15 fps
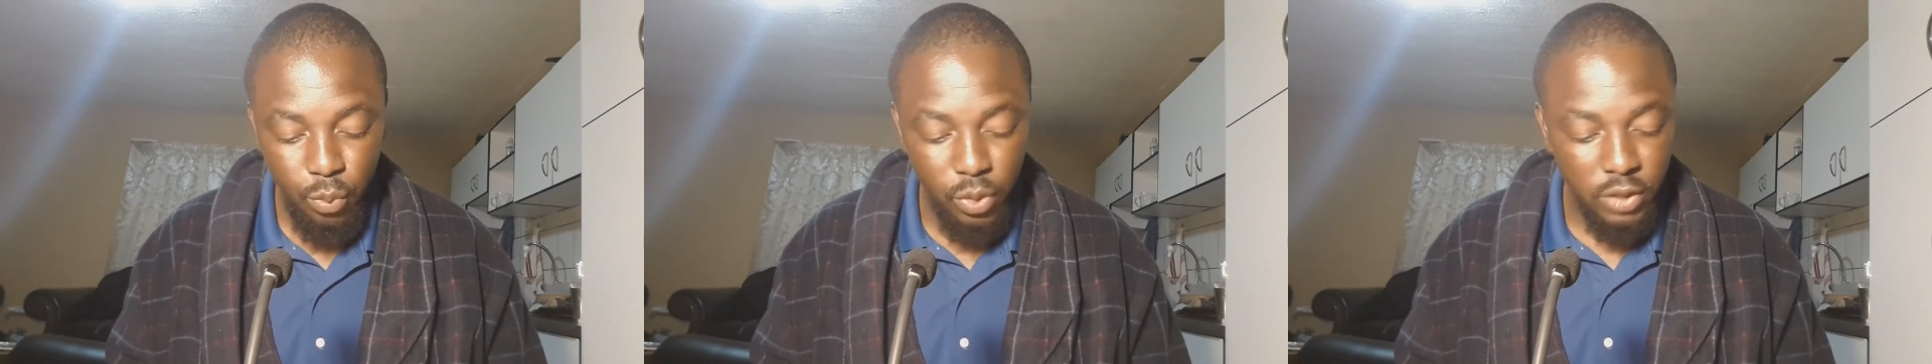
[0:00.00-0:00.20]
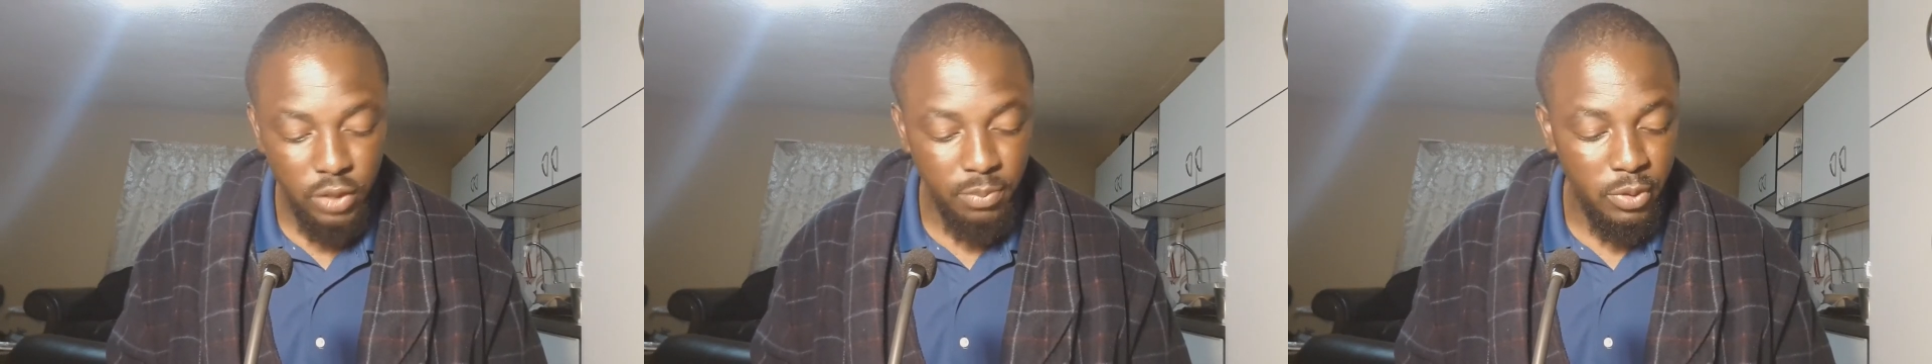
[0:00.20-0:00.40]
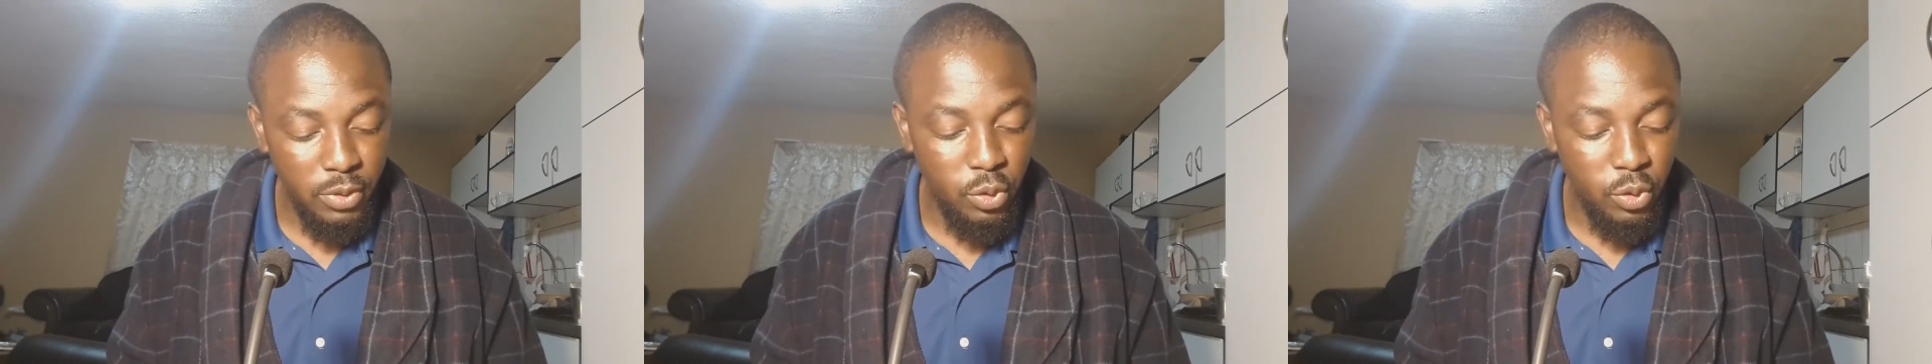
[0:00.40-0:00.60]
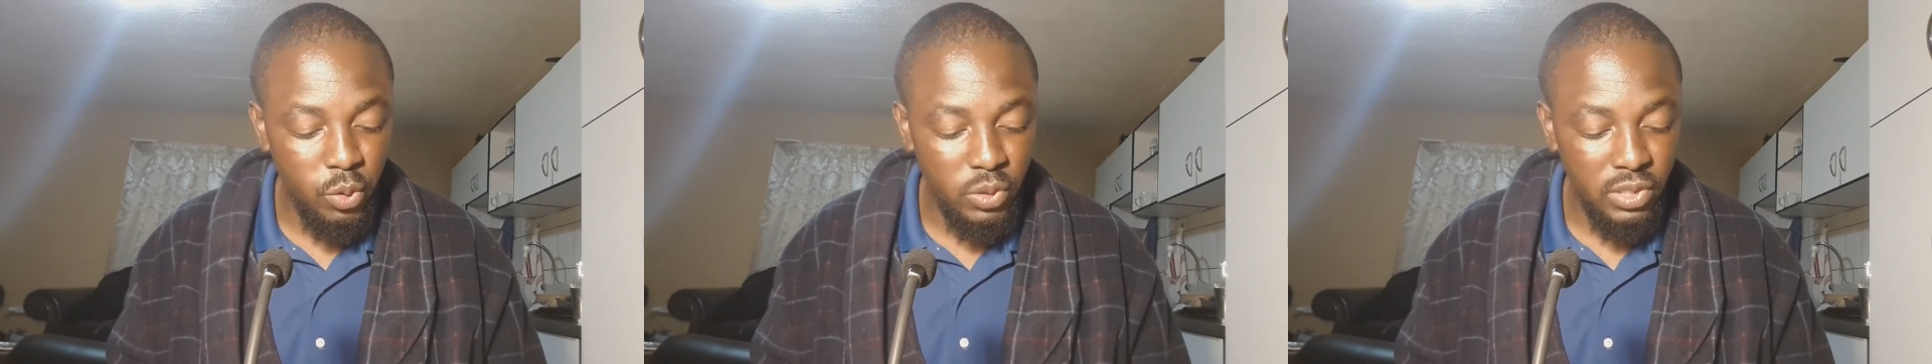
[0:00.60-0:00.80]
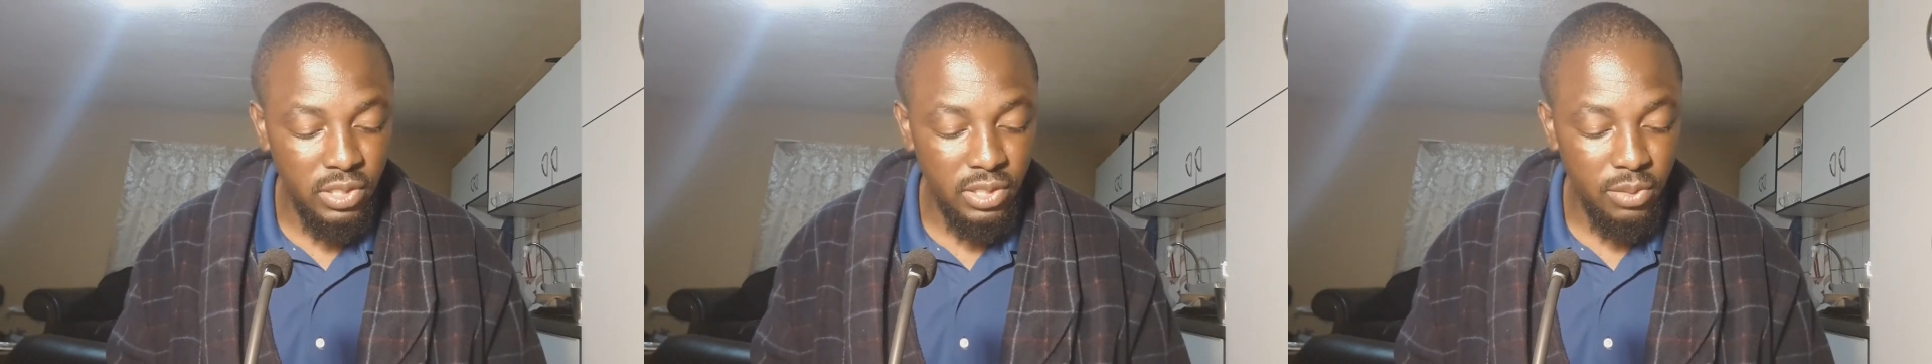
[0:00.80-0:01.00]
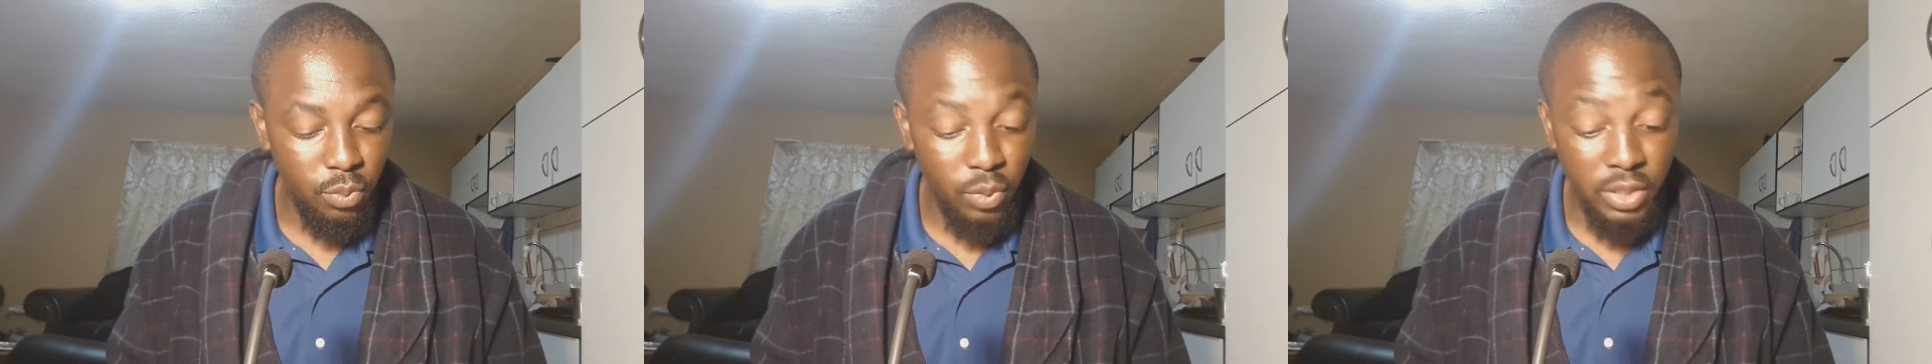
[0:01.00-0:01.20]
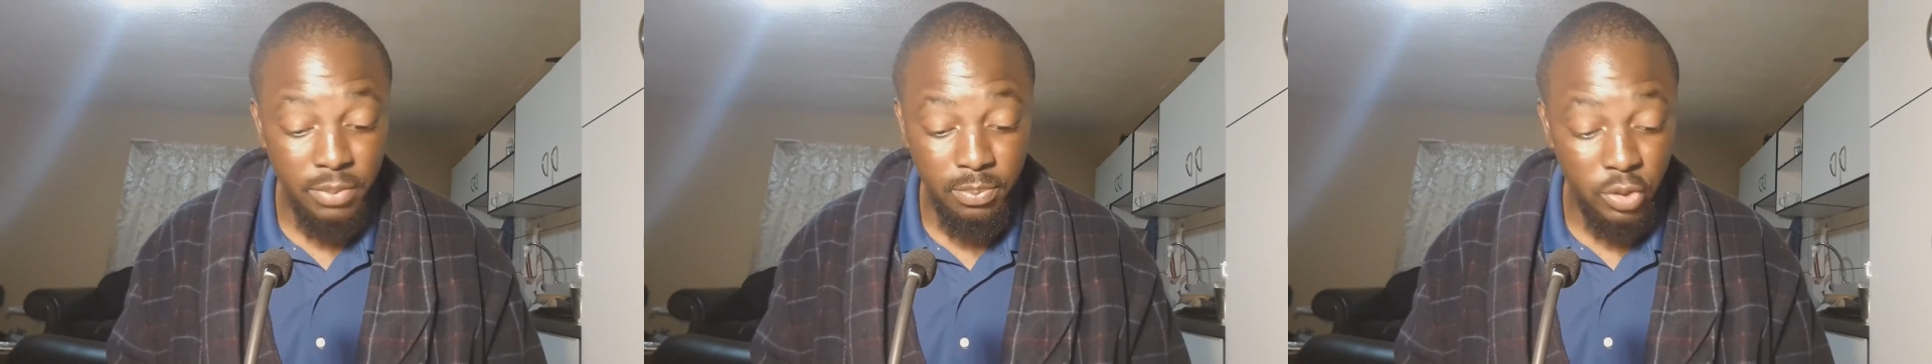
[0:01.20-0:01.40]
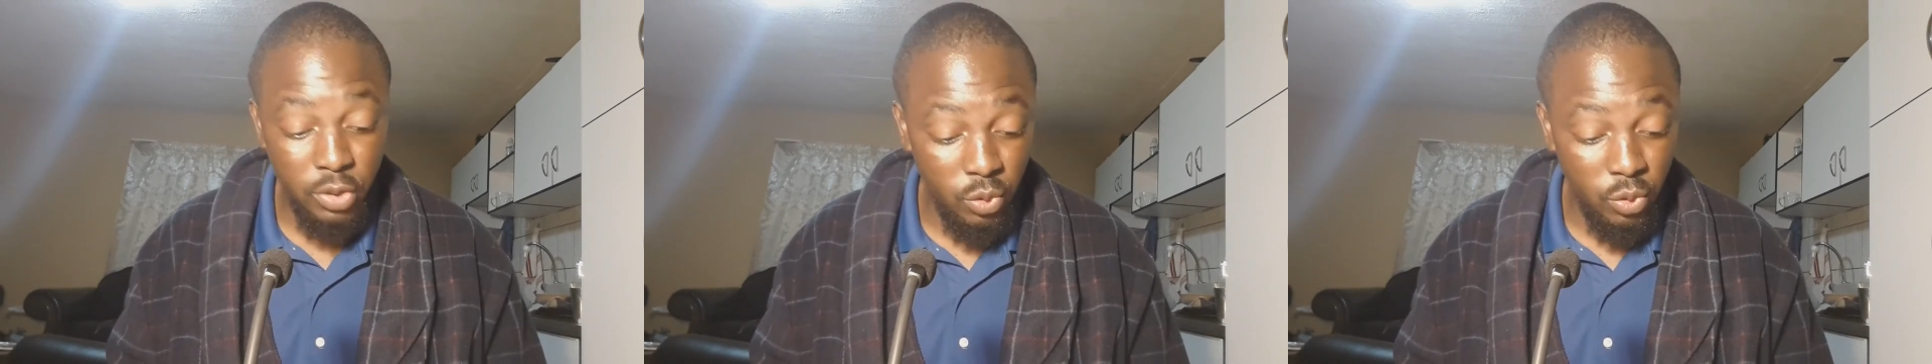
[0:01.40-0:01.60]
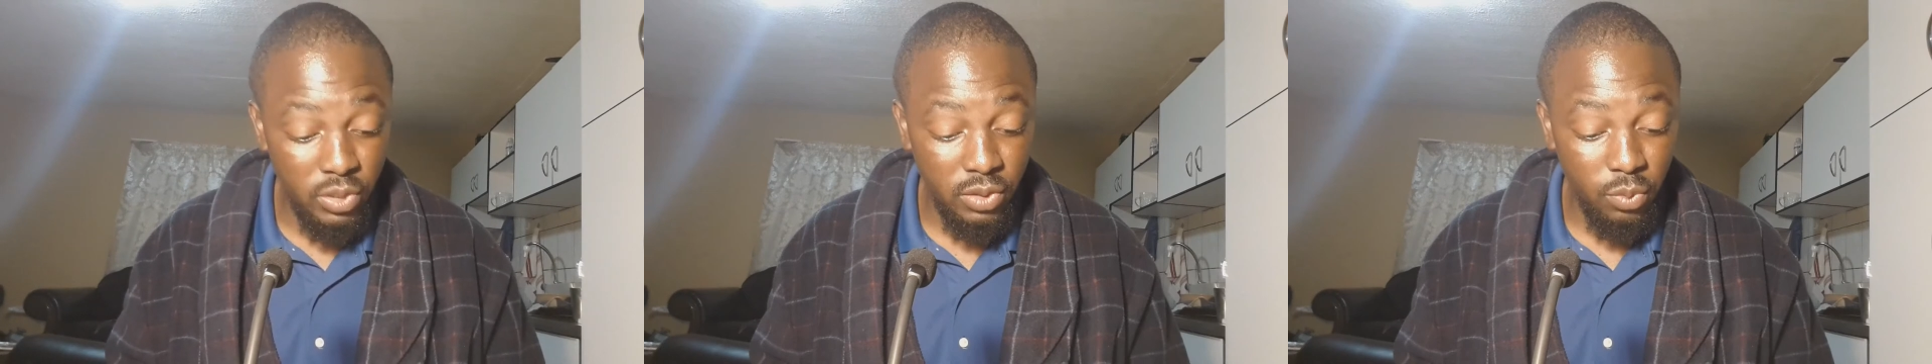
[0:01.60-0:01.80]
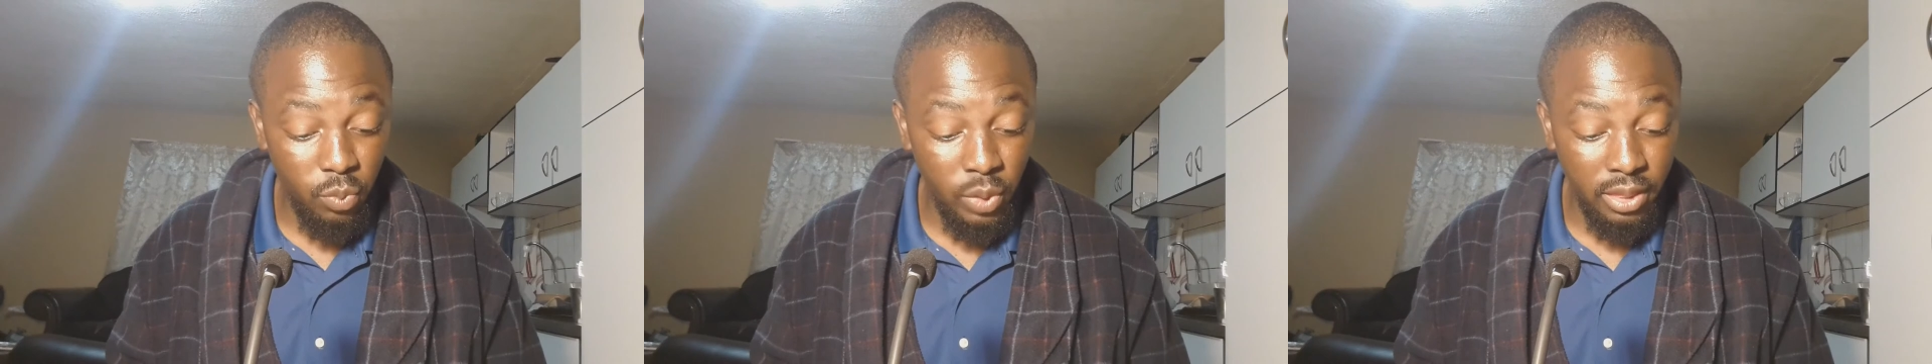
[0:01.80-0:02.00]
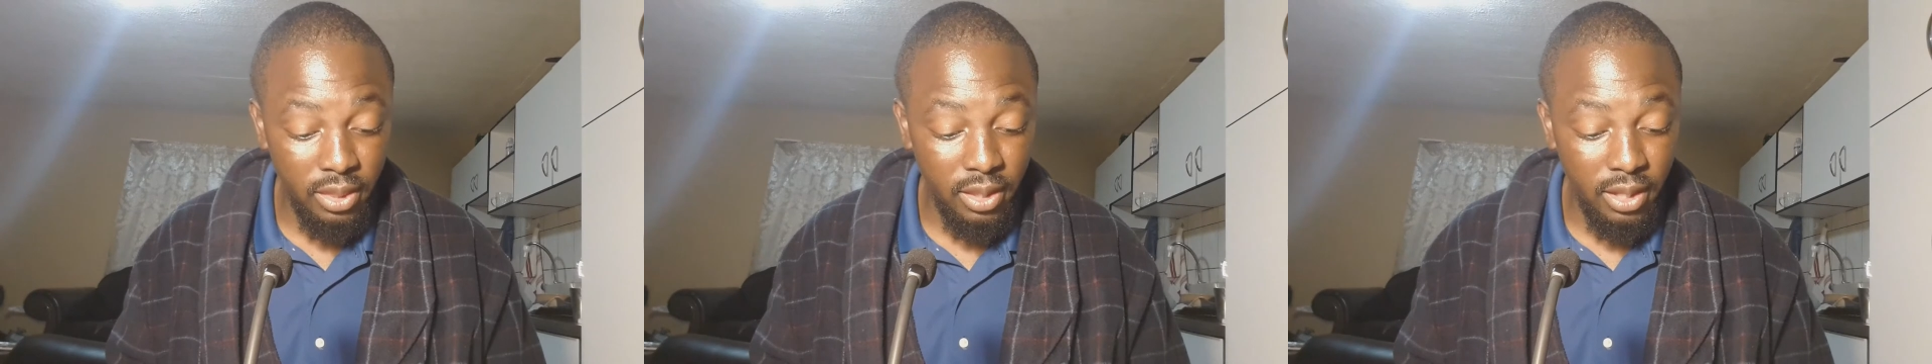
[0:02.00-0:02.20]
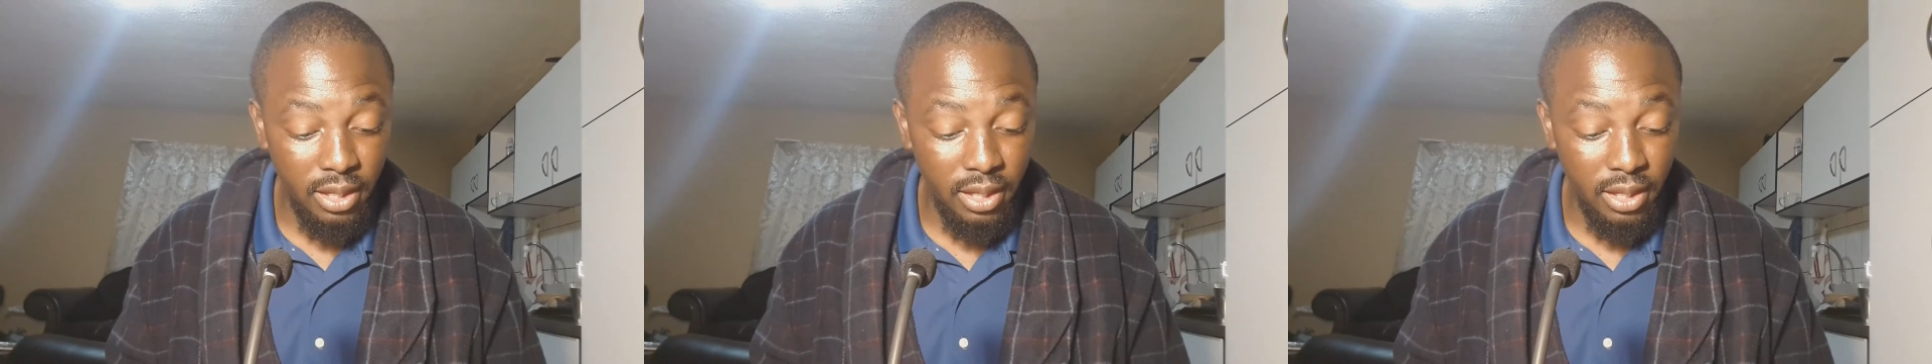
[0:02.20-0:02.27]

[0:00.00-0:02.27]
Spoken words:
was produced with